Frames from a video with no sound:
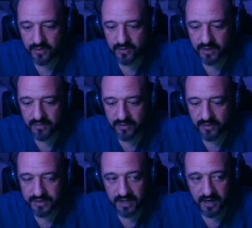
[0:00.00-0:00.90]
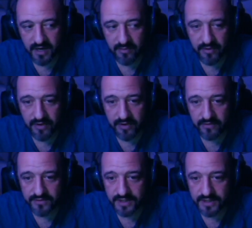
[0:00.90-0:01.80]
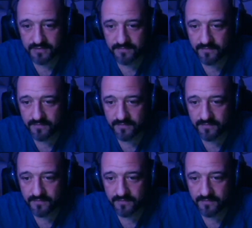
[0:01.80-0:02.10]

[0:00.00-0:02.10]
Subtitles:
we can build is the armory, obviously.